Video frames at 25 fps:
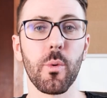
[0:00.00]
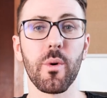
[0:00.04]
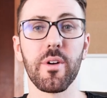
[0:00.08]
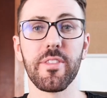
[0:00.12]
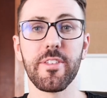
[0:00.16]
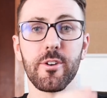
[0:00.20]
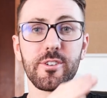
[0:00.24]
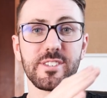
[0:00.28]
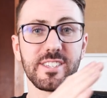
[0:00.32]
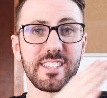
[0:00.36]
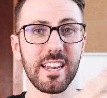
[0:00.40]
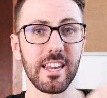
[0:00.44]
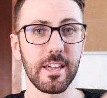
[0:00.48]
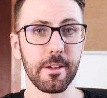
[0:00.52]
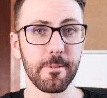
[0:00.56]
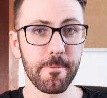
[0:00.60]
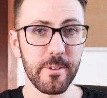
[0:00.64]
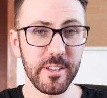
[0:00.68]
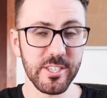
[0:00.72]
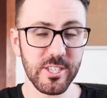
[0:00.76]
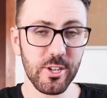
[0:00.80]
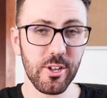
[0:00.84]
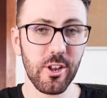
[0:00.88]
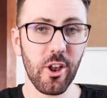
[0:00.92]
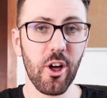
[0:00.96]
whether you're selling
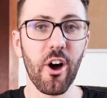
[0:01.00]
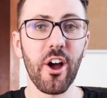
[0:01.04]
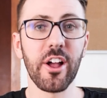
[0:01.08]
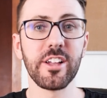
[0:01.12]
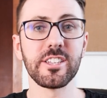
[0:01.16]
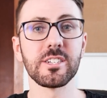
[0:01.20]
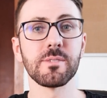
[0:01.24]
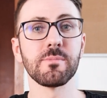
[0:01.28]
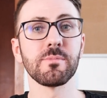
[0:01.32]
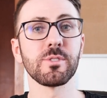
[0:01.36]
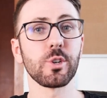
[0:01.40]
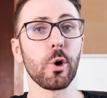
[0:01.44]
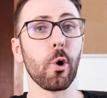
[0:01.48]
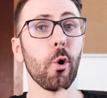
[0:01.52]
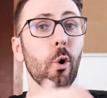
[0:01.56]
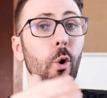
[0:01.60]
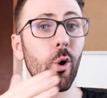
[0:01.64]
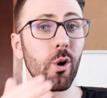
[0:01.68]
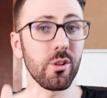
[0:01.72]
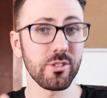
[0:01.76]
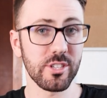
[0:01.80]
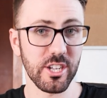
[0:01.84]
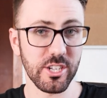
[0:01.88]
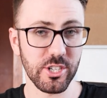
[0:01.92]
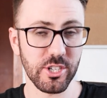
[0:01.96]
physical items
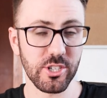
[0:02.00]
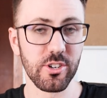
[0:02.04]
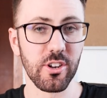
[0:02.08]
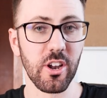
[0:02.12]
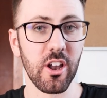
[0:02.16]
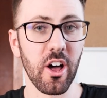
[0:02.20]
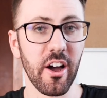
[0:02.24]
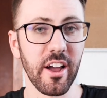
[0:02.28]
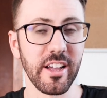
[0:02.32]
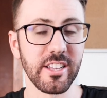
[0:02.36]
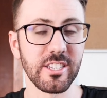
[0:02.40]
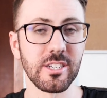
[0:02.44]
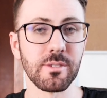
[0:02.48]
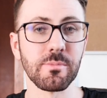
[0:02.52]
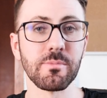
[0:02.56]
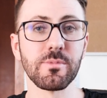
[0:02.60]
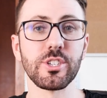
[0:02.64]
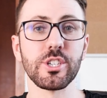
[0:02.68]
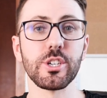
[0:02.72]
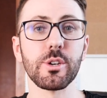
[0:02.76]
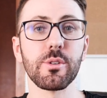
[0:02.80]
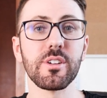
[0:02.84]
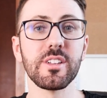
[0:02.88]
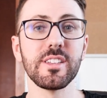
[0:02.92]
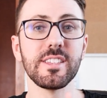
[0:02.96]
or digital
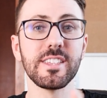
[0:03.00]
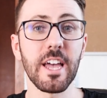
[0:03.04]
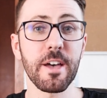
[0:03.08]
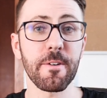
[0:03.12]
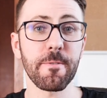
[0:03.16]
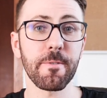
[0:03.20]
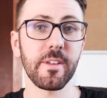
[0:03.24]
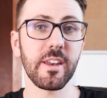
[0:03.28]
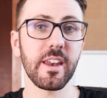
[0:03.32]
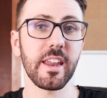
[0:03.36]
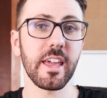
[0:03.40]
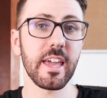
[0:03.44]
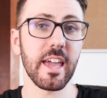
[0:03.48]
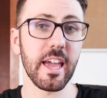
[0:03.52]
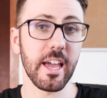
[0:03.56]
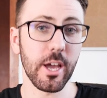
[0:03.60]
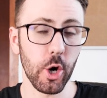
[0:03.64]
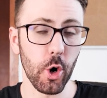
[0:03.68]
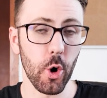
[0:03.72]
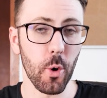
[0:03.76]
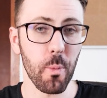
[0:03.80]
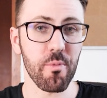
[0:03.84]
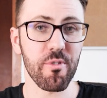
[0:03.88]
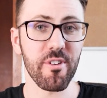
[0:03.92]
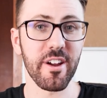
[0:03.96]
items, you can definitely
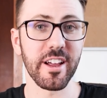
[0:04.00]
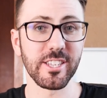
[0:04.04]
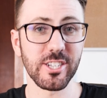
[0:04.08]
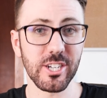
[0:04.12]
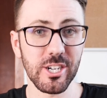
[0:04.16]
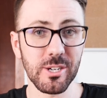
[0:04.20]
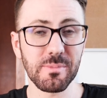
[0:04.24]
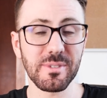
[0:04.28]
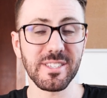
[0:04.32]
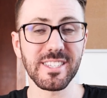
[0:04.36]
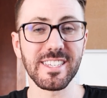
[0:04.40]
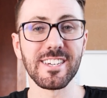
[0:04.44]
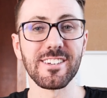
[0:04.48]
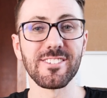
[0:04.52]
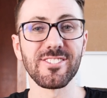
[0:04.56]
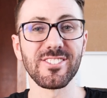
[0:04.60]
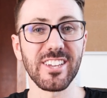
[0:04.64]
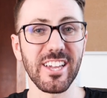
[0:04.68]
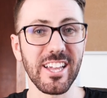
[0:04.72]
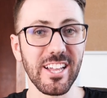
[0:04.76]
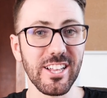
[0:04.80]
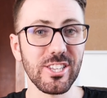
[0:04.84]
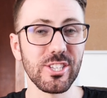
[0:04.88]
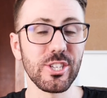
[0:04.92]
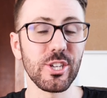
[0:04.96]
incorporate
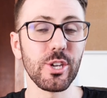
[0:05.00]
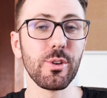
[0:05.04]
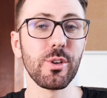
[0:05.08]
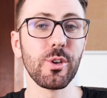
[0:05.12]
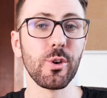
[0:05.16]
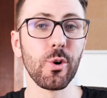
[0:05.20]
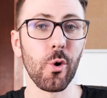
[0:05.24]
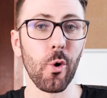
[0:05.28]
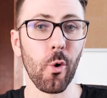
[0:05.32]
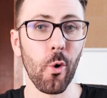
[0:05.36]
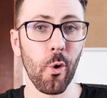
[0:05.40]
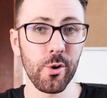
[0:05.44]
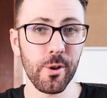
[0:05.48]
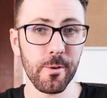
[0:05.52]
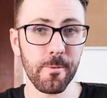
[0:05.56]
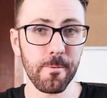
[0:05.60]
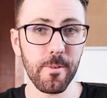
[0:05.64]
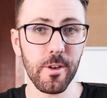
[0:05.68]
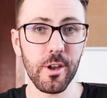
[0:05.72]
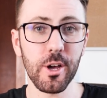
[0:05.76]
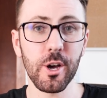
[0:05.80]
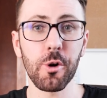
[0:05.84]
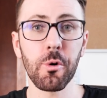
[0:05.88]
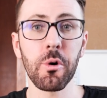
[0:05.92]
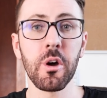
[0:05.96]
upsells into your order
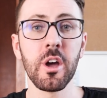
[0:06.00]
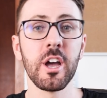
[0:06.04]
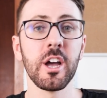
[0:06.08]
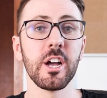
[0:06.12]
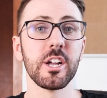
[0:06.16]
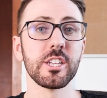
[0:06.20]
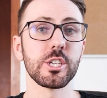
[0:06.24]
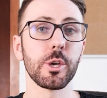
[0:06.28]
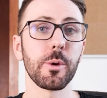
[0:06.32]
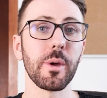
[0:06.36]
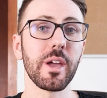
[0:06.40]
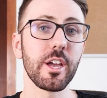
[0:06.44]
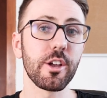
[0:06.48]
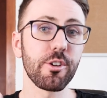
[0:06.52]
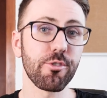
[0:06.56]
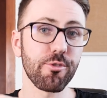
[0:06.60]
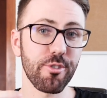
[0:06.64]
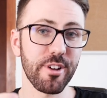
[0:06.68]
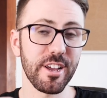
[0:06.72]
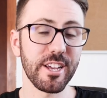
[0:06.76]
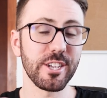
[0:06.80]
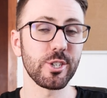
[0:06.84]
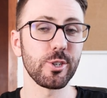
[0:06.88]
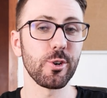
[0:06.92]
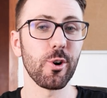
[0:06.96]
flow to
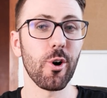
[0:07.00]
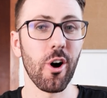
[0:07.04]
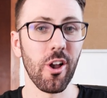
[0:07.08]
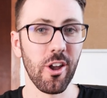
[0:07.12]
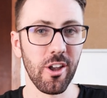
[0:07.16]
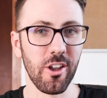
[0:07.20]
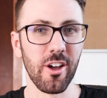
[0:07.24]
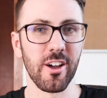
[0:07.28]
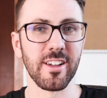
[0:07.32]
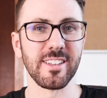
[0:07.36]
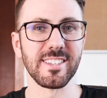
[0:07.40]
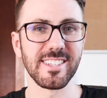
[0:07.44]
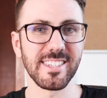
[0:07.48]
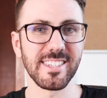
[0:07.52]
increase your online